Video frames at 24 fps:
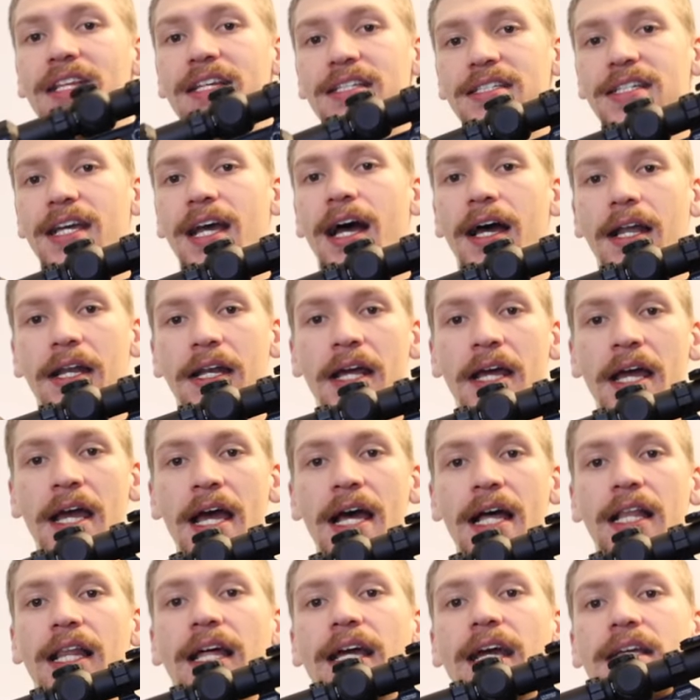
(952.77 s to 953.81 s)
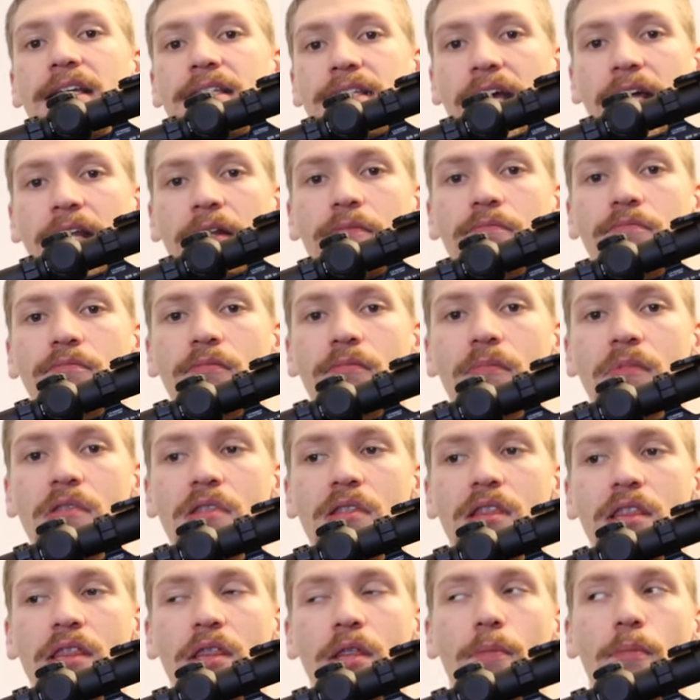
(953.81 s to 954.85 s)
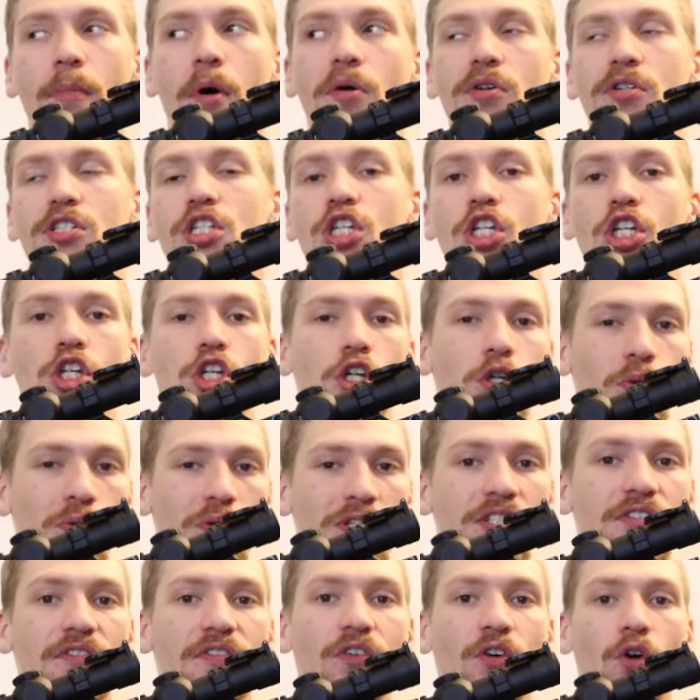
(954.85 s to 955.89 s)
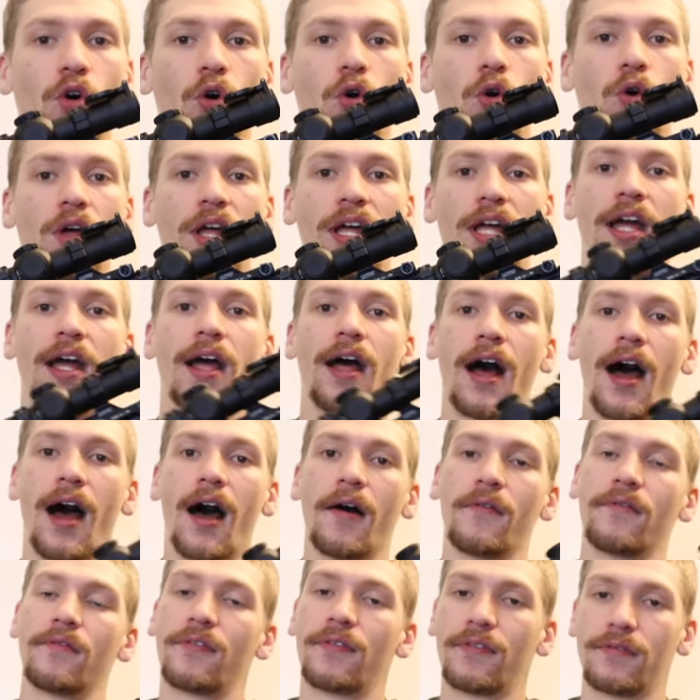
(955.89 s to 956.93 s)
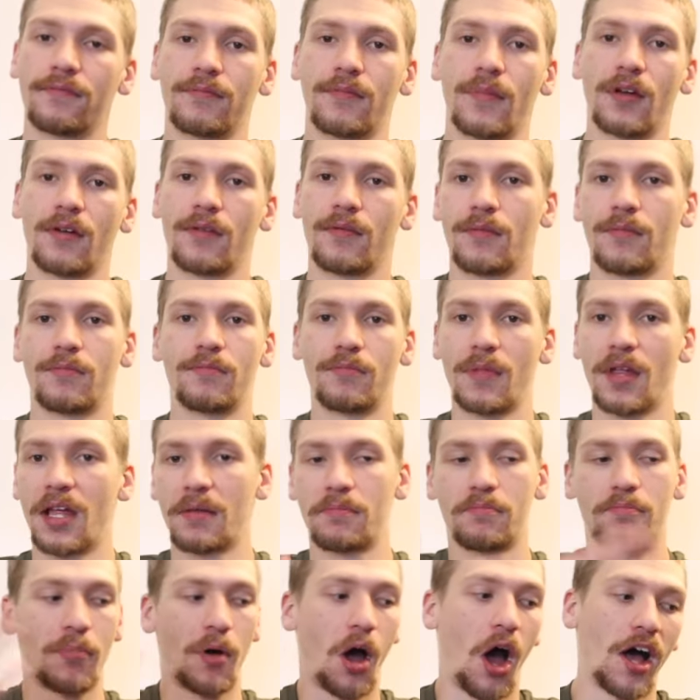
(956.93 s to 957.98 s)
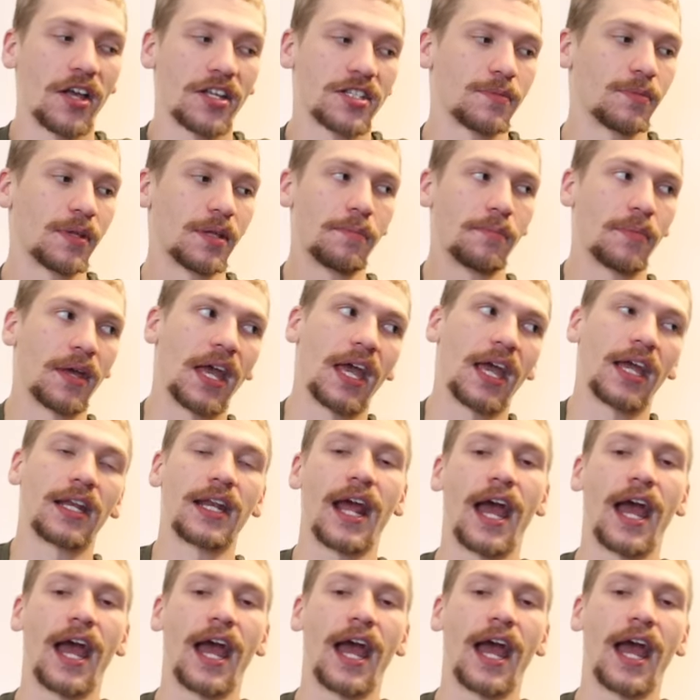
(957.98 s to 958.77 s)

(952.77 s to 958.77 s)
this gun, like I said, the most useful of it possibly being.